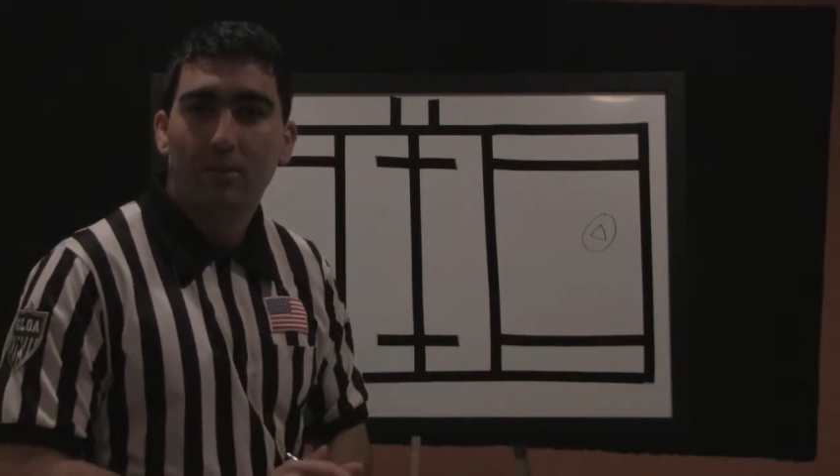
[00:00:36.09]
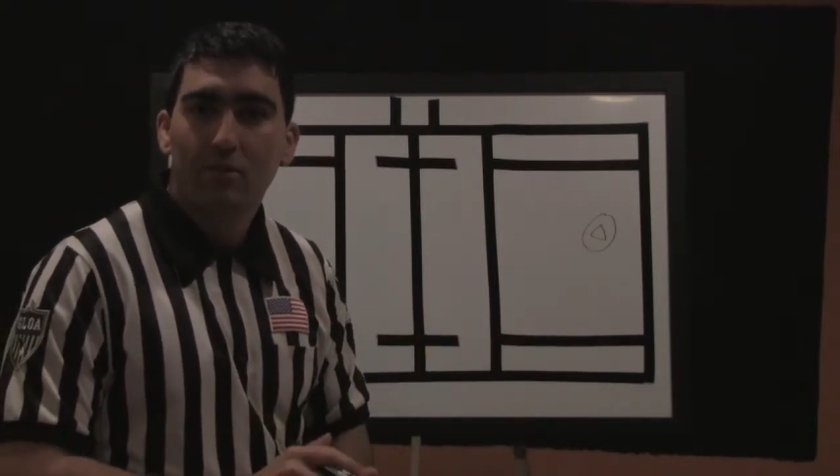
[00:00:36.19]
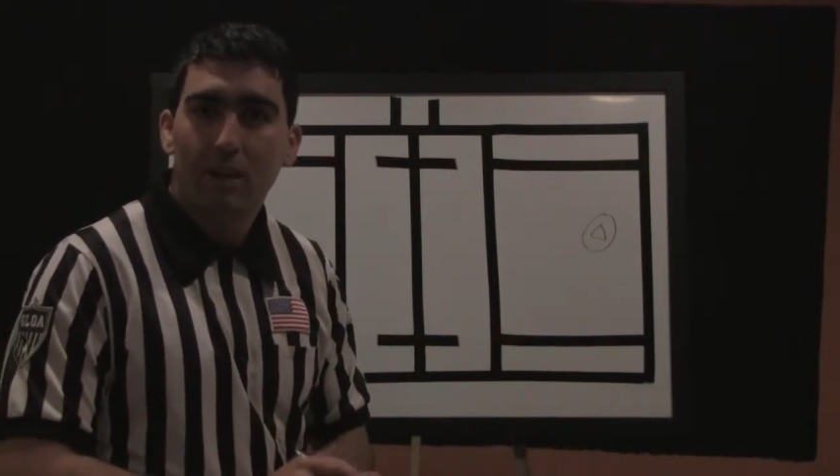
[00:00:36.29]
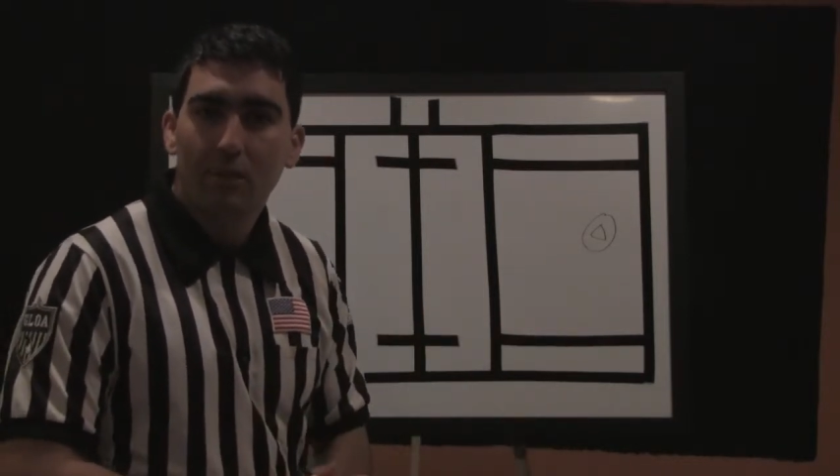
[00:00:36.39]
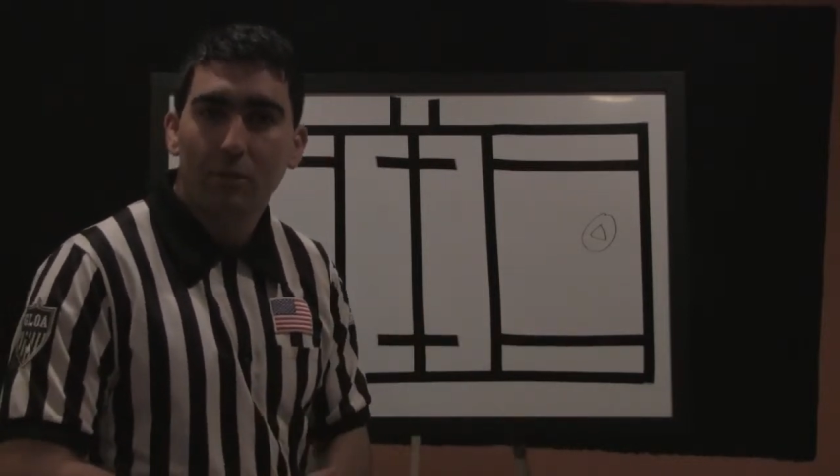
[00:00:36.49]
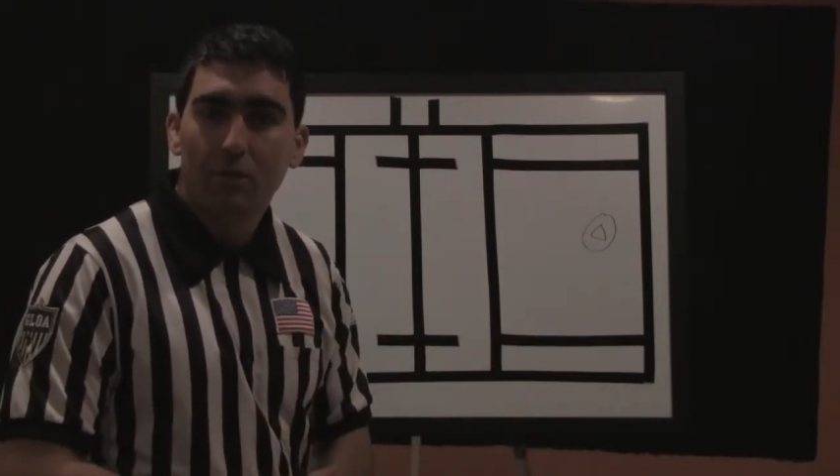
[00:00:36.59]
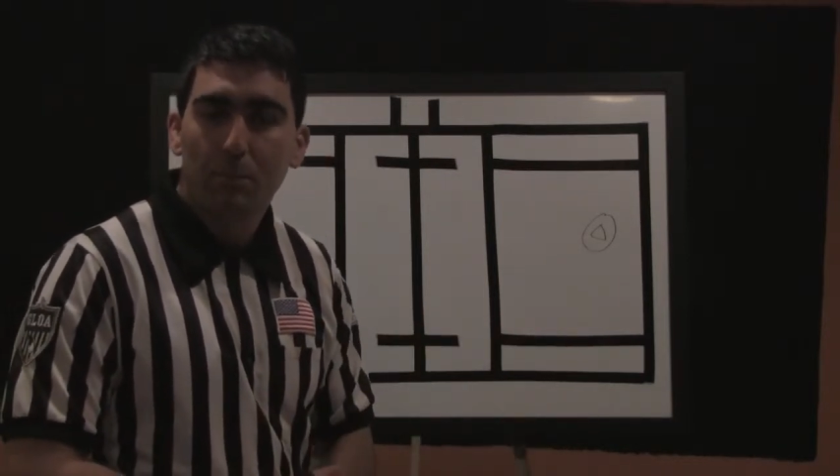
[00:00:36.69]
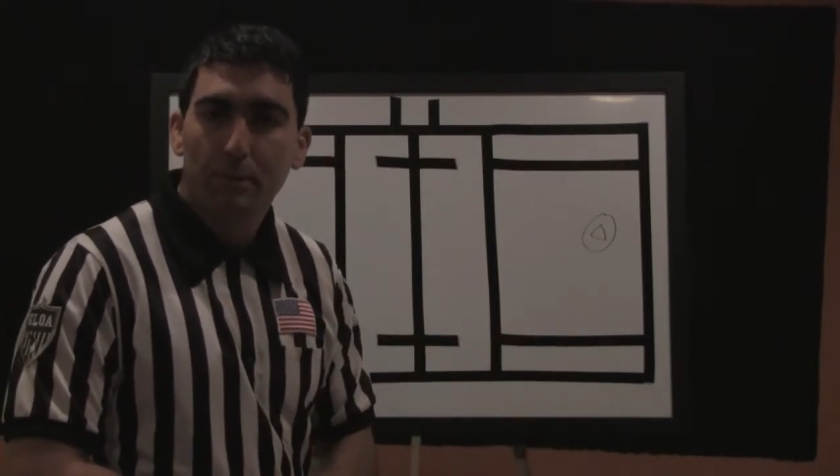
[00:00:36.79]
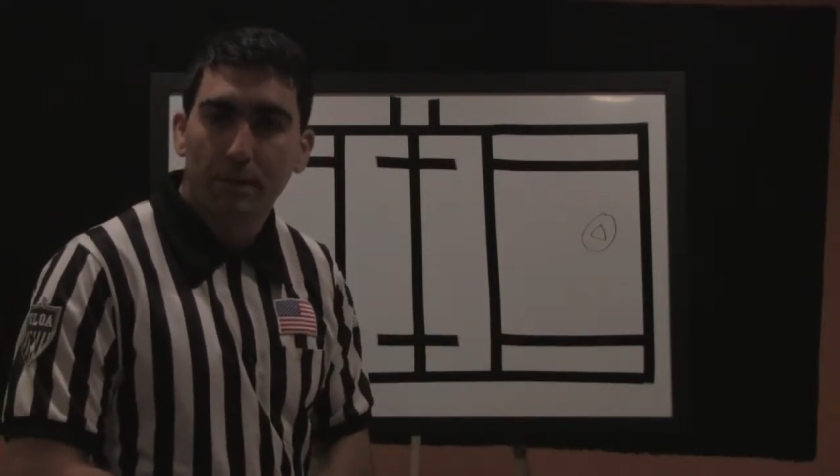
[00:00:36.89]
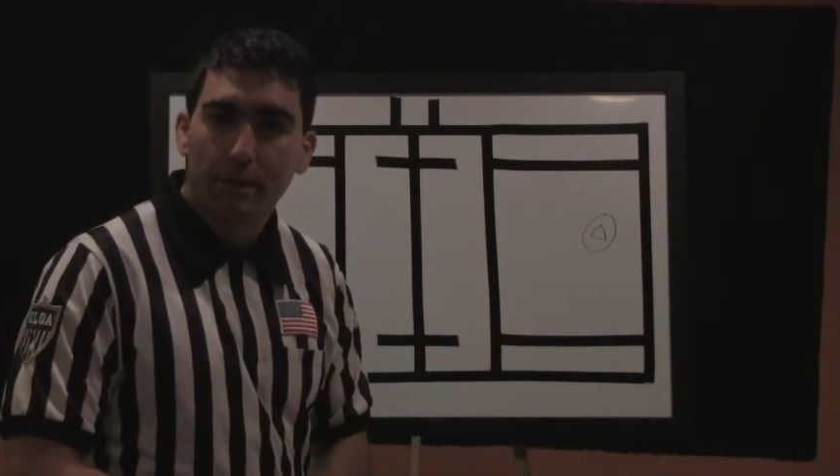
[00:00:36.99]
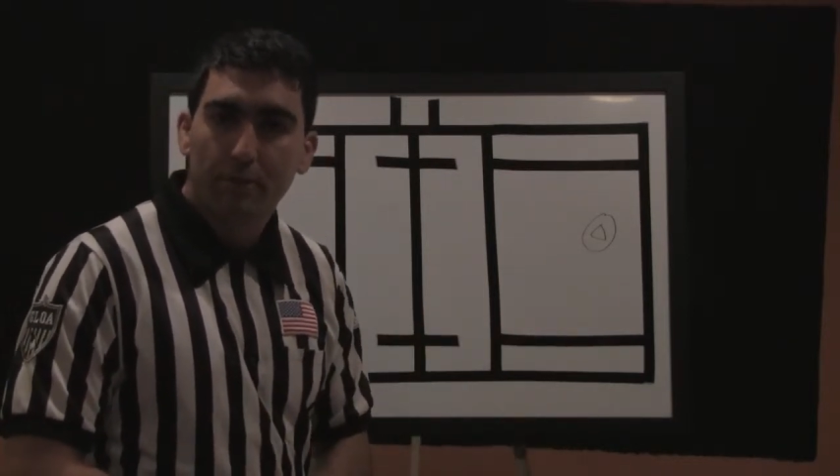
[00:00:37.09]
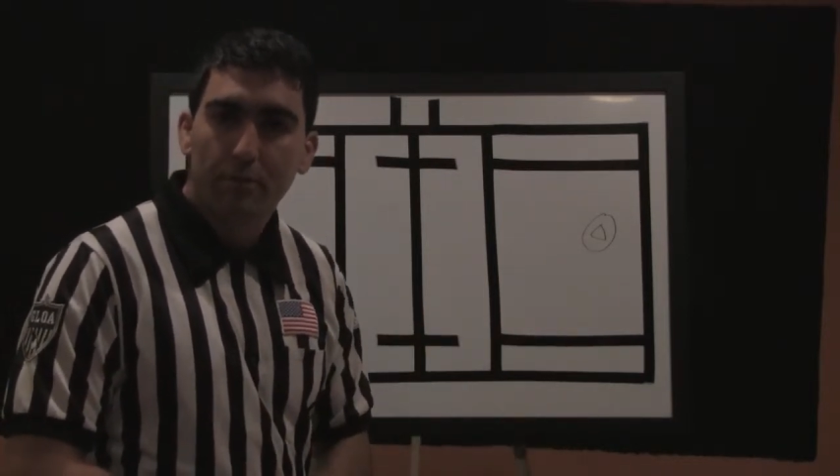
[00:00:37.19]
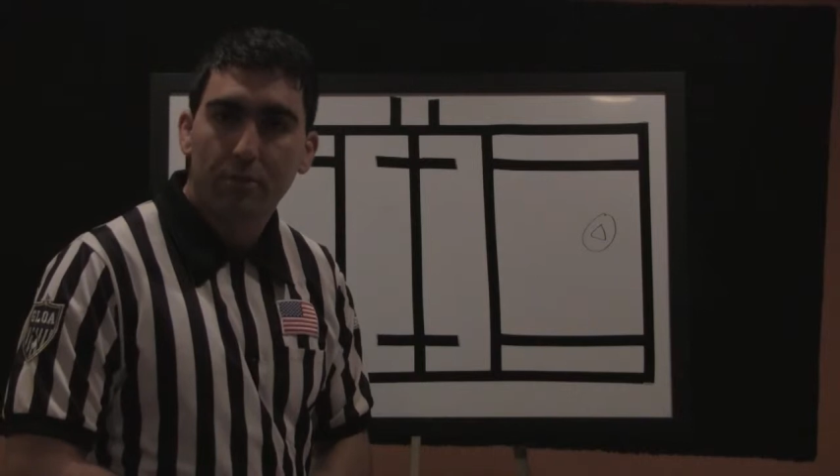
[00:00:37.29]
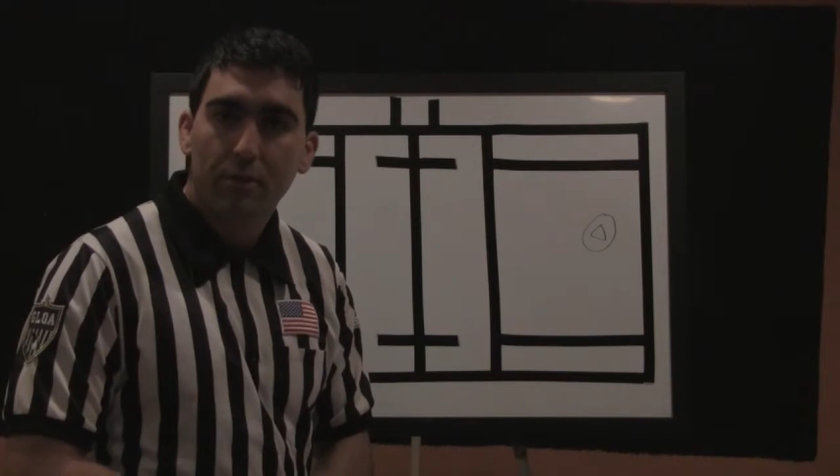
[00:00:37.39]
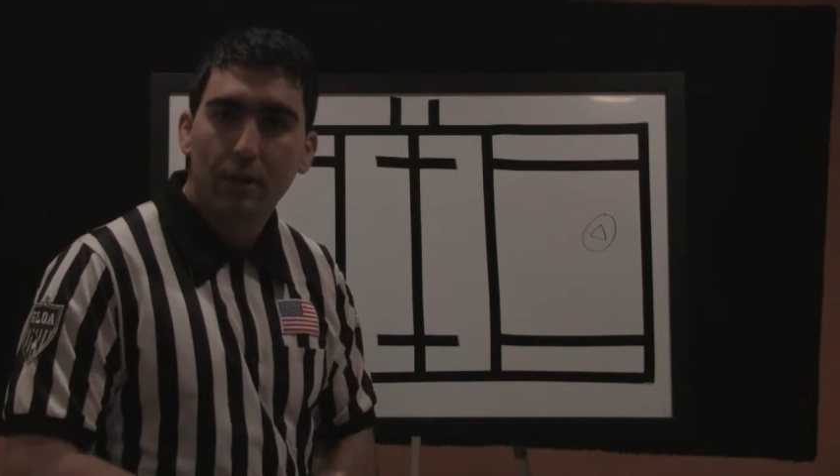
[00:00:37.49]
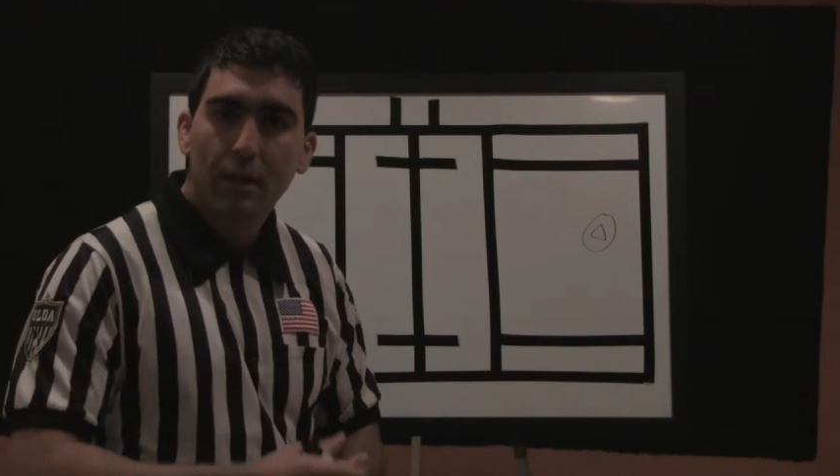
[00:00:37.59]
the safety of the players